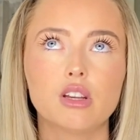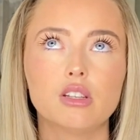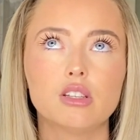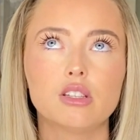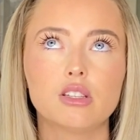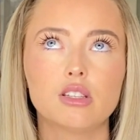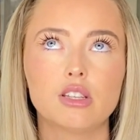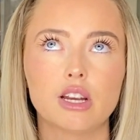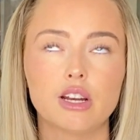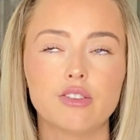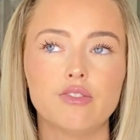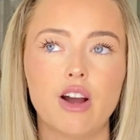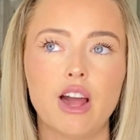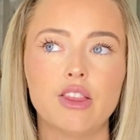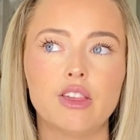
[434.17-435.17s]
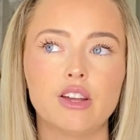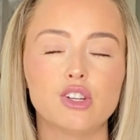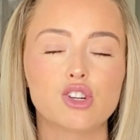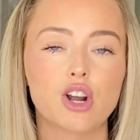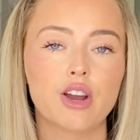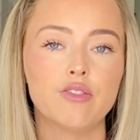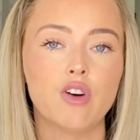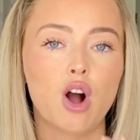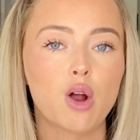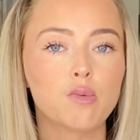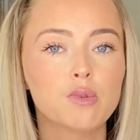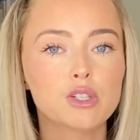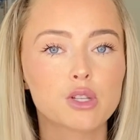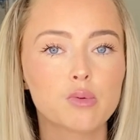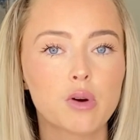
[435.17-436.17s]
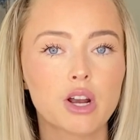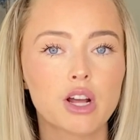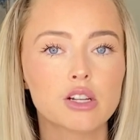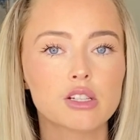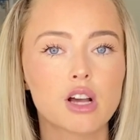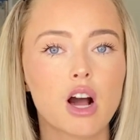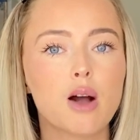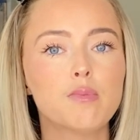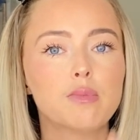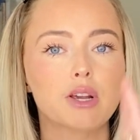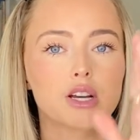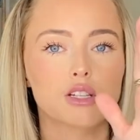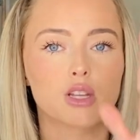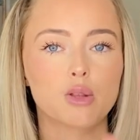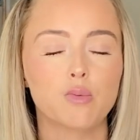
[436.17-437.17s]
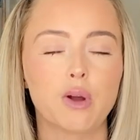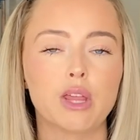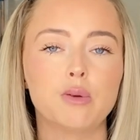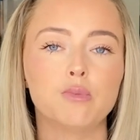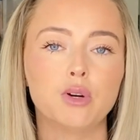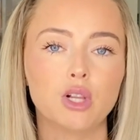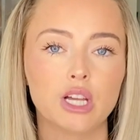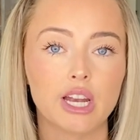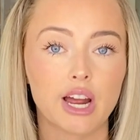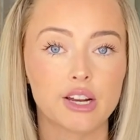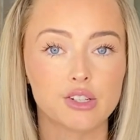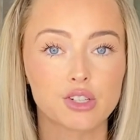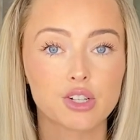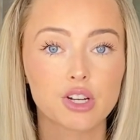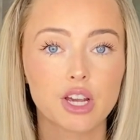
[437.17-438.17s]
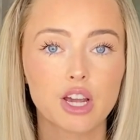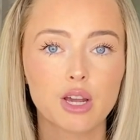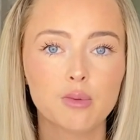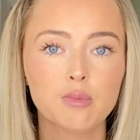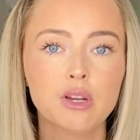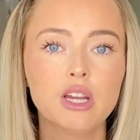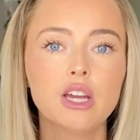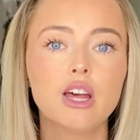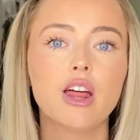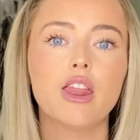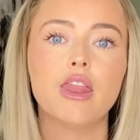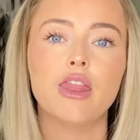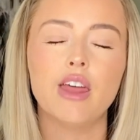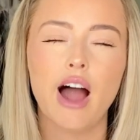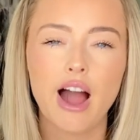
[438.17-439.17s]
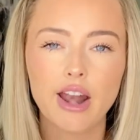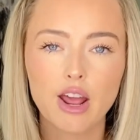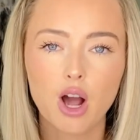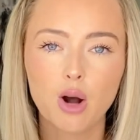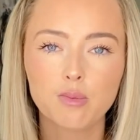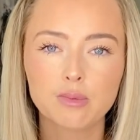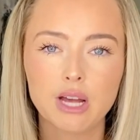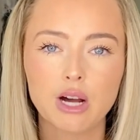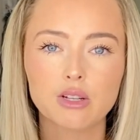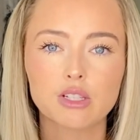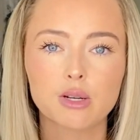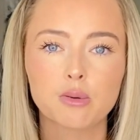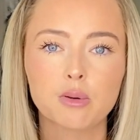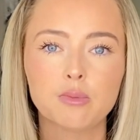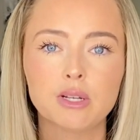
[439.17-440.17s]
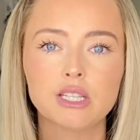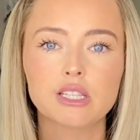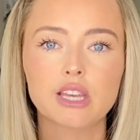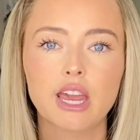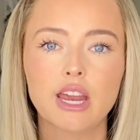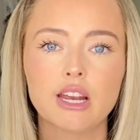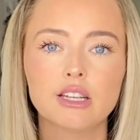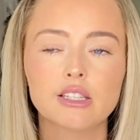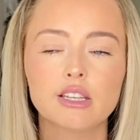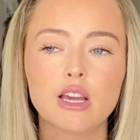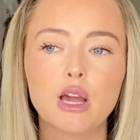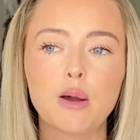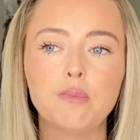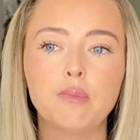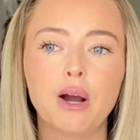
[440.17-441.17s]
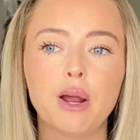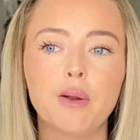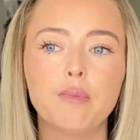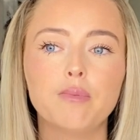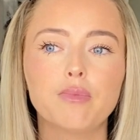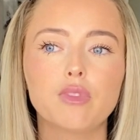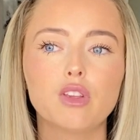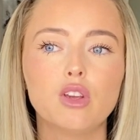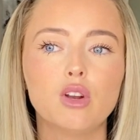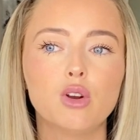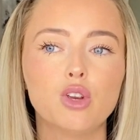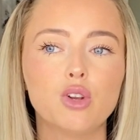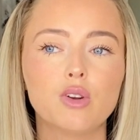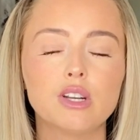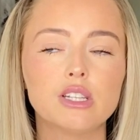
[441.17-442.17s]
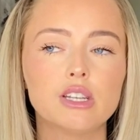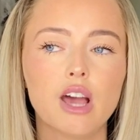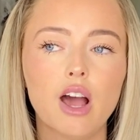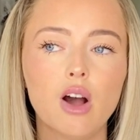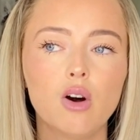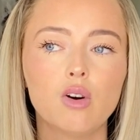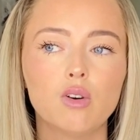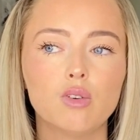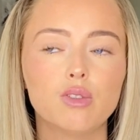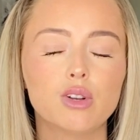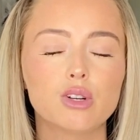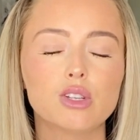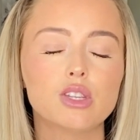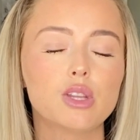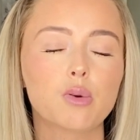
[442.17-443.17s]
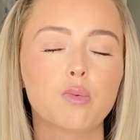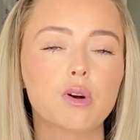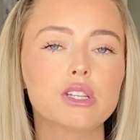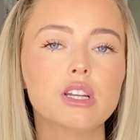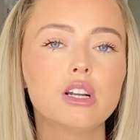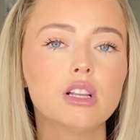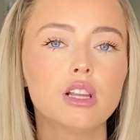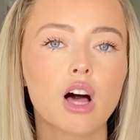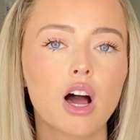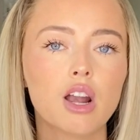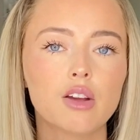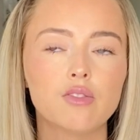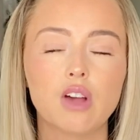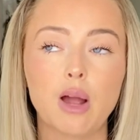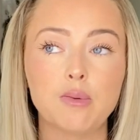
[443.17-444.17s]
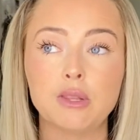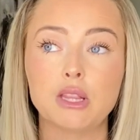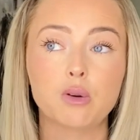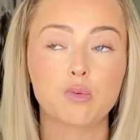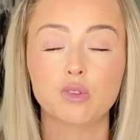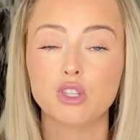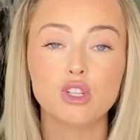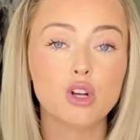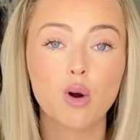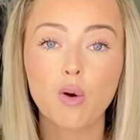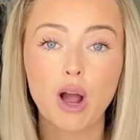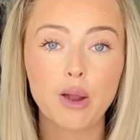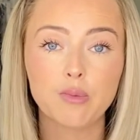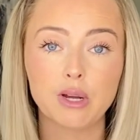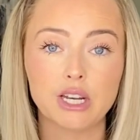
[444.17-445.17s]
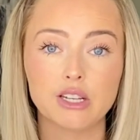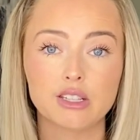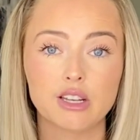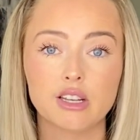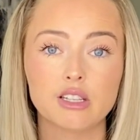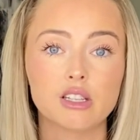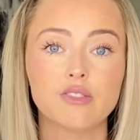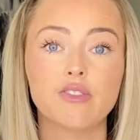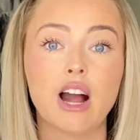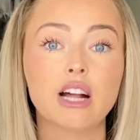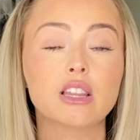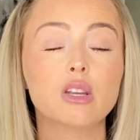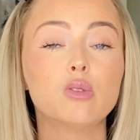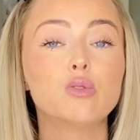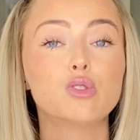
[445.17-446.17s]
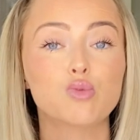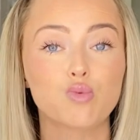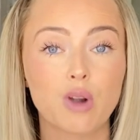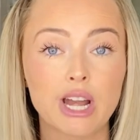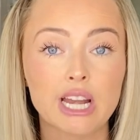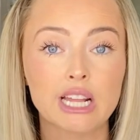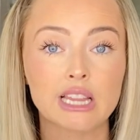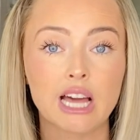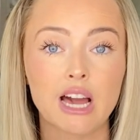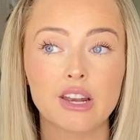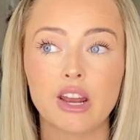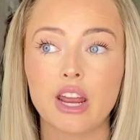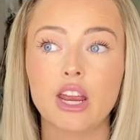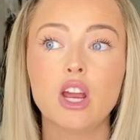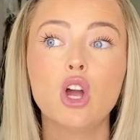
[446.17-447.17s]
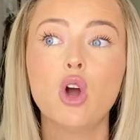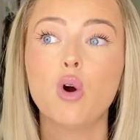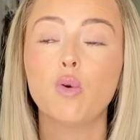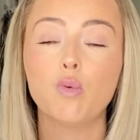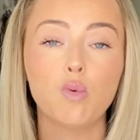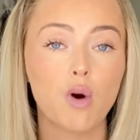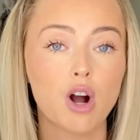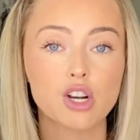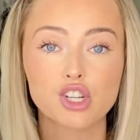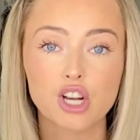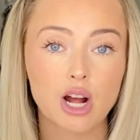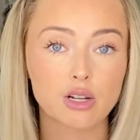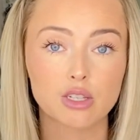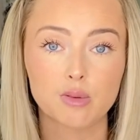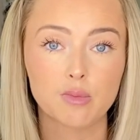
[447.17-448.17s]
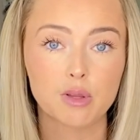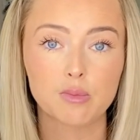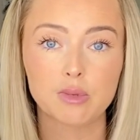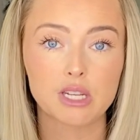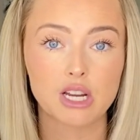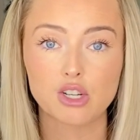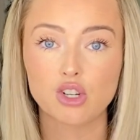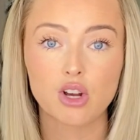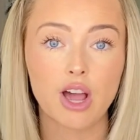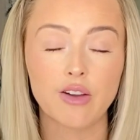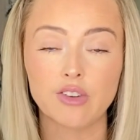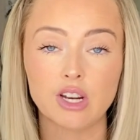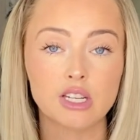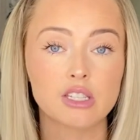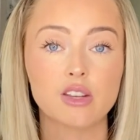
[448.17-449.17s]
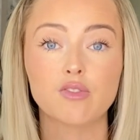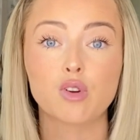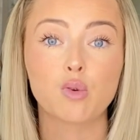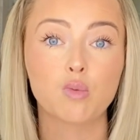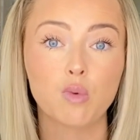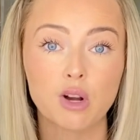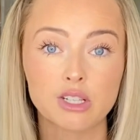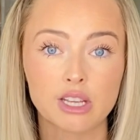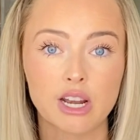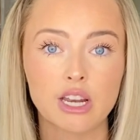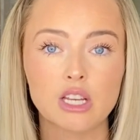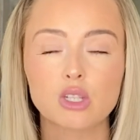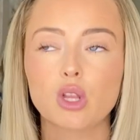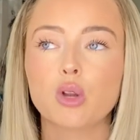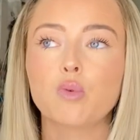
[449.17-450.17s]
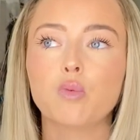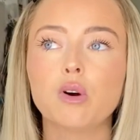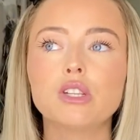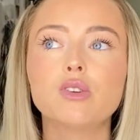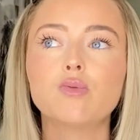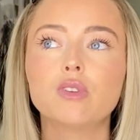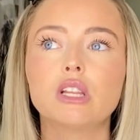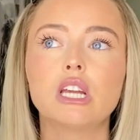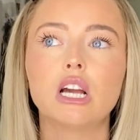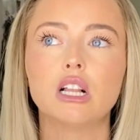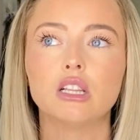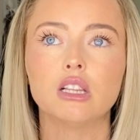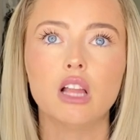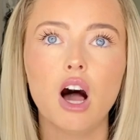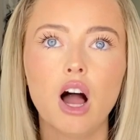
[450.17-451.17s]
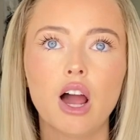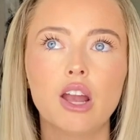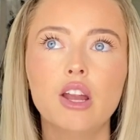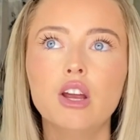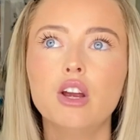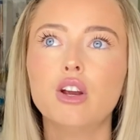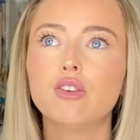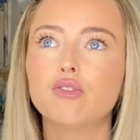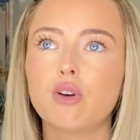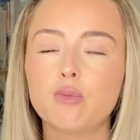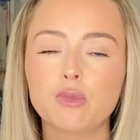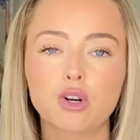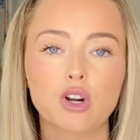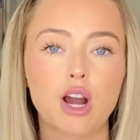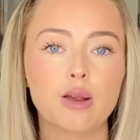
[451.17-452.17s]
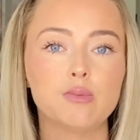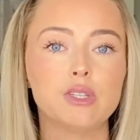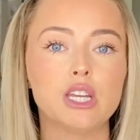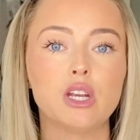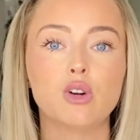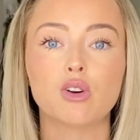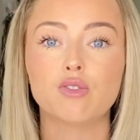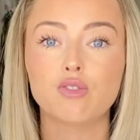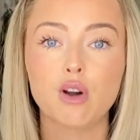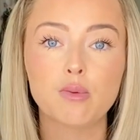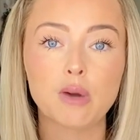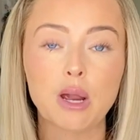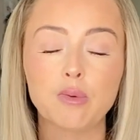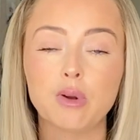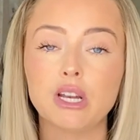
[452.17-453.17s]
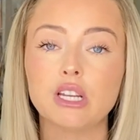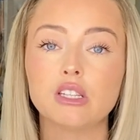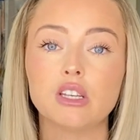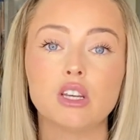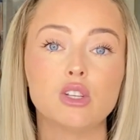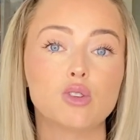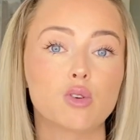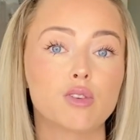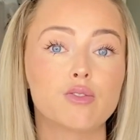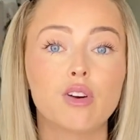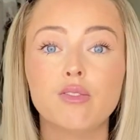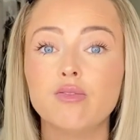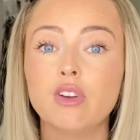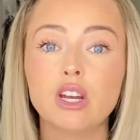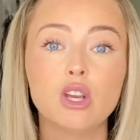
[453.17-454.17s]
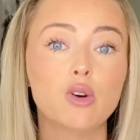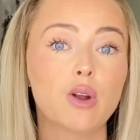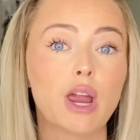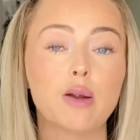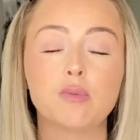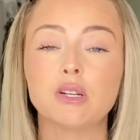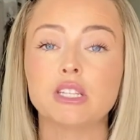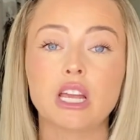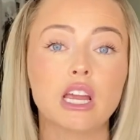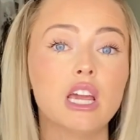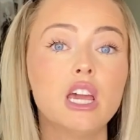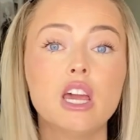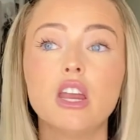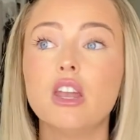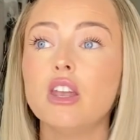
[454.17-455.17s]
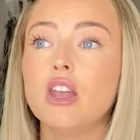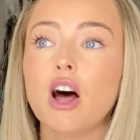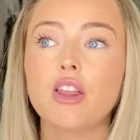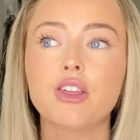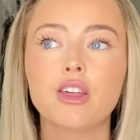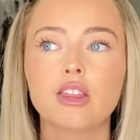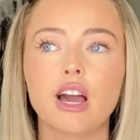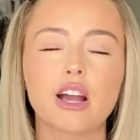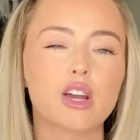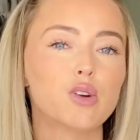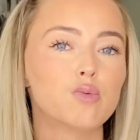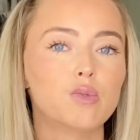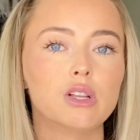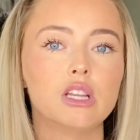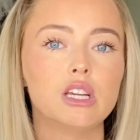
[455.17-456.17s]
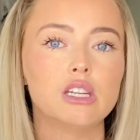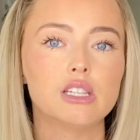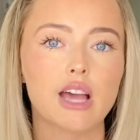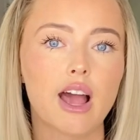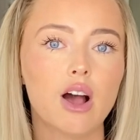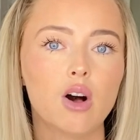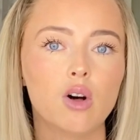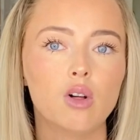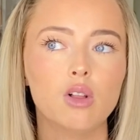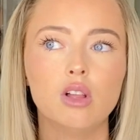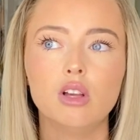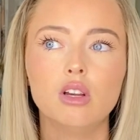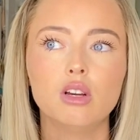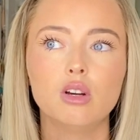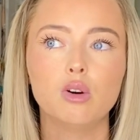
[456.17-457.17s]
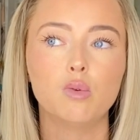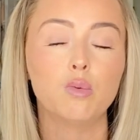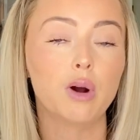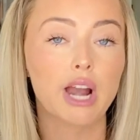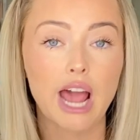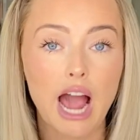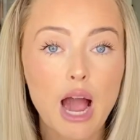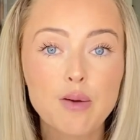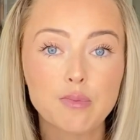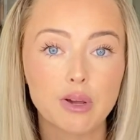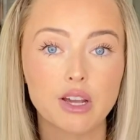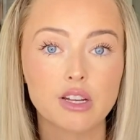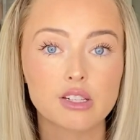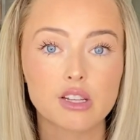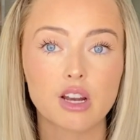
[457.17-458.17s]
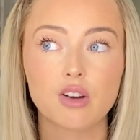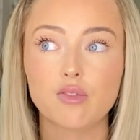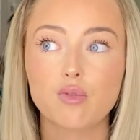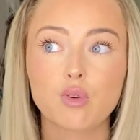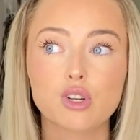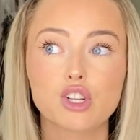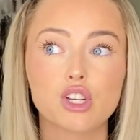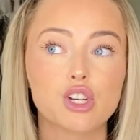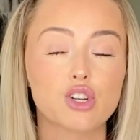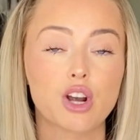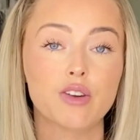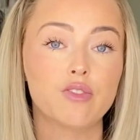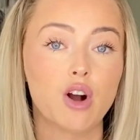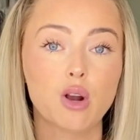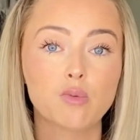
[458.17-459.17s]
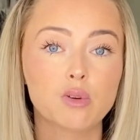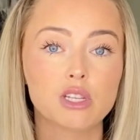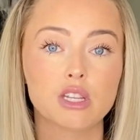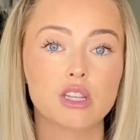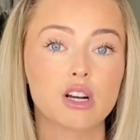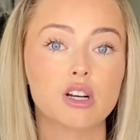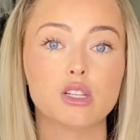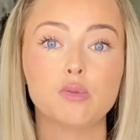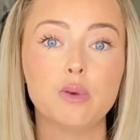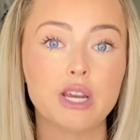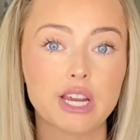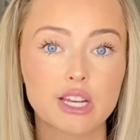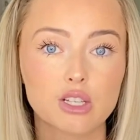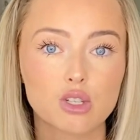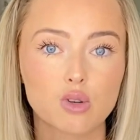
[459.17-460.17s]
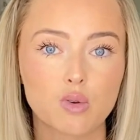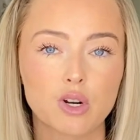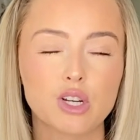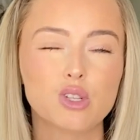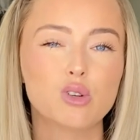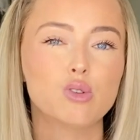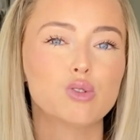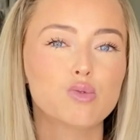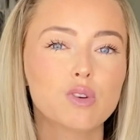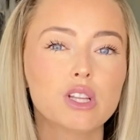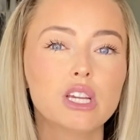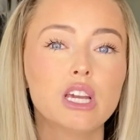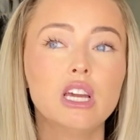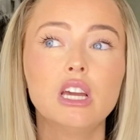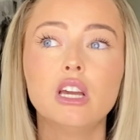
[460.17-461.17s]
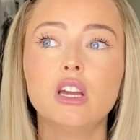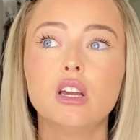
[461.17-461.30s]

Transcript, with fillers: signified that Trayvon was the one on top because of the way the bullet entered him. That helped out Zimmerman's case. But you know, you can tell there's there wasn't a lot of I mean, there was no eyewitnesses. The fact that it was raining that night washed out some of the potential evidence if there was any. So there wasn't really a lot from the crime scene or from eyewitnesses or from video cameras, like nothing that could really tell what happened. And unfortunately, Trayvon wasn't there to speak his story, so it was really